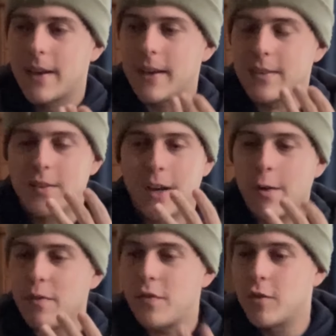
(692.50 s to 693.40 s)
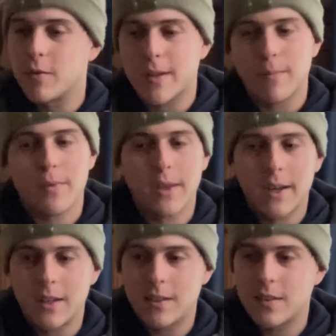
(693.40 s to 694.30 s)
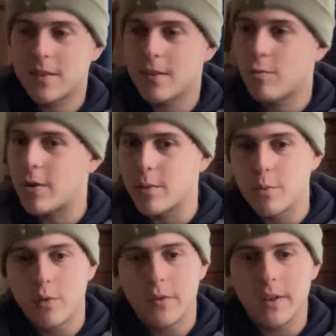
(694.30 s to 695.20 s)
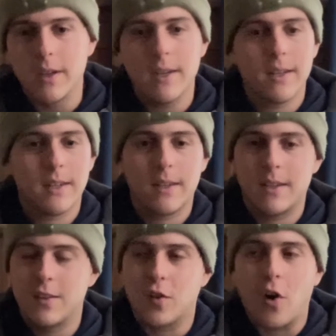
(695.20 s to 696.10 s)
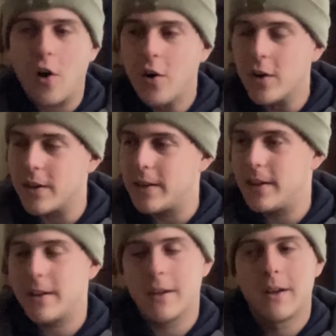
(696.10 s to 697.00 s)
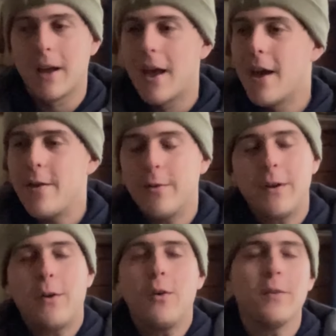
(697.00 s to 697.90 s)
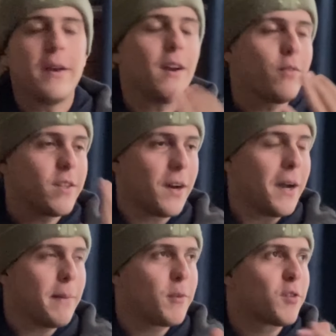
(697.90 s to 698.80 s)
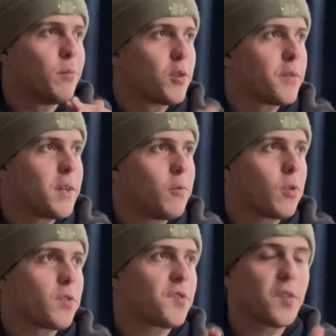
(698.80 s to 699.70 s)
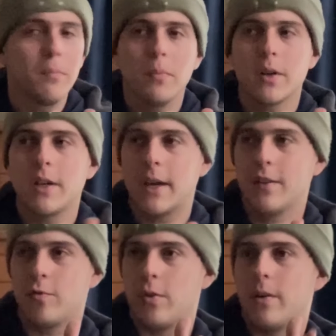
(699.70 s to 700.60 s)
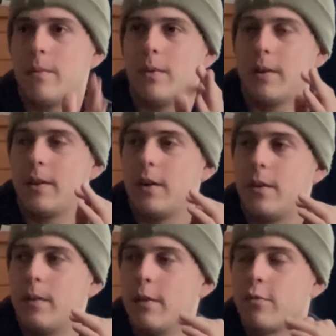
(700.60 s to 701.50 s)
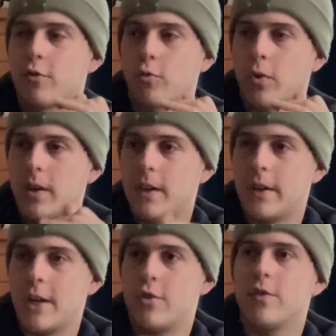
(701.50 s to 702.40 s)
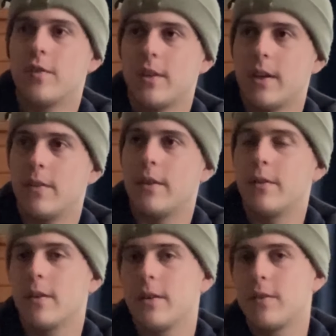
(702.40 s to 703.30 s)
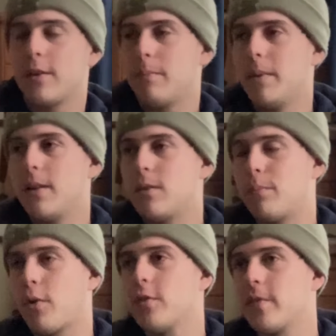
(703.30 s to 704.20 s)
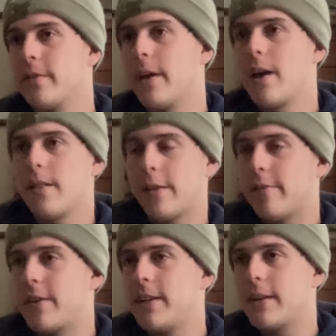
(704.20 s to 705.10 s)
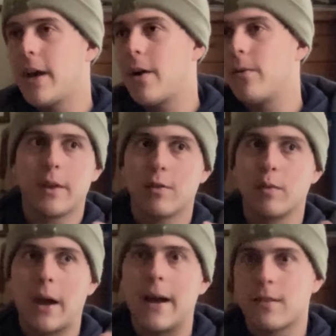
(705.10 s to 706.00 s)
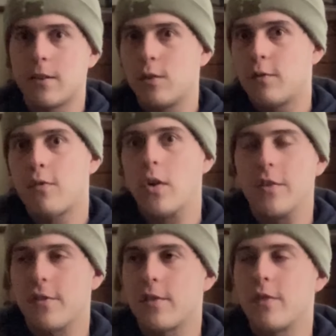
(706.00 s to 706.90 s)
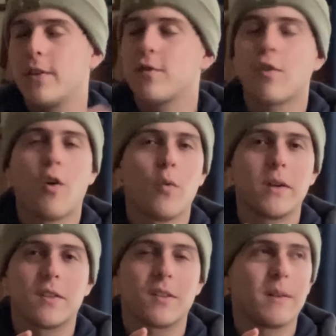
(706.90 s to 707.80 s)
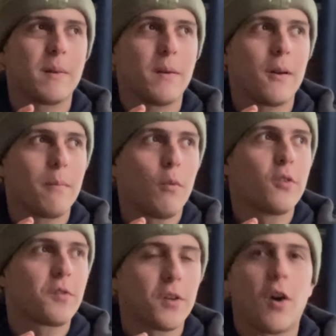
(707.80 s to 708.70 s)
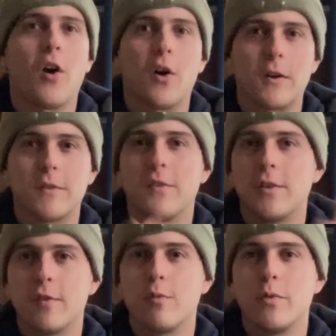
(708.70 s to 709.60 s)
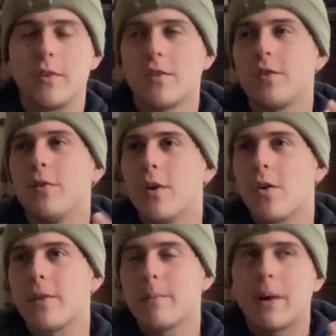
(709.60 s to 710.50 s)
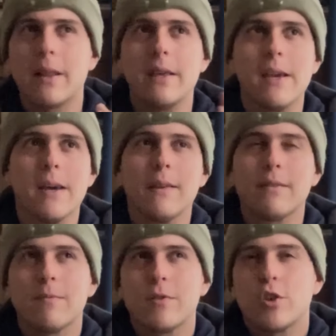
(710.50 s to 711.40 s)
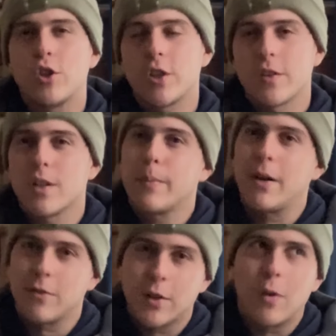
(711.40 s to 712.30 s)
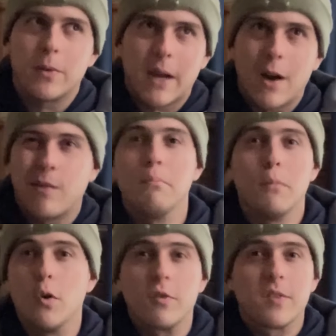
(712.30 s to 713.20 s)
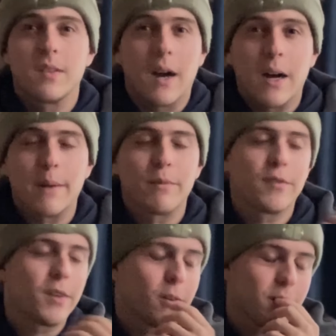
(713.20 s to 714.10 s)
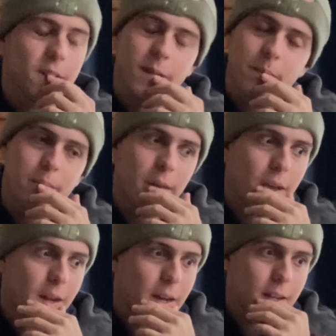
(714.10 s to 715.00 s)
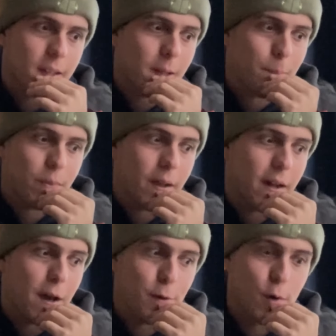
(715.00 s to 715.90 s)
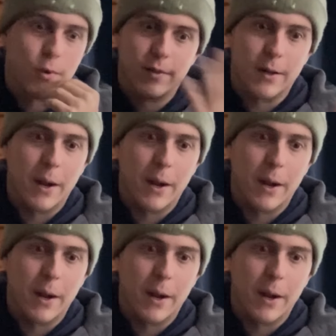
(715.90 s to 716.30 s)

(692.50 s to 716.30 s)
and seeing how he feels about some things throughout the movie, it's hard. And you know, every time there's a movie where somebody has to like infiltrate an agency and then like they meet the person that they take down, they have to act like they're friends and stuff. It's always mostly hard to see this movie because you know that by the end shit's about to go down most times. So it's like, man, I kind of know what's gonna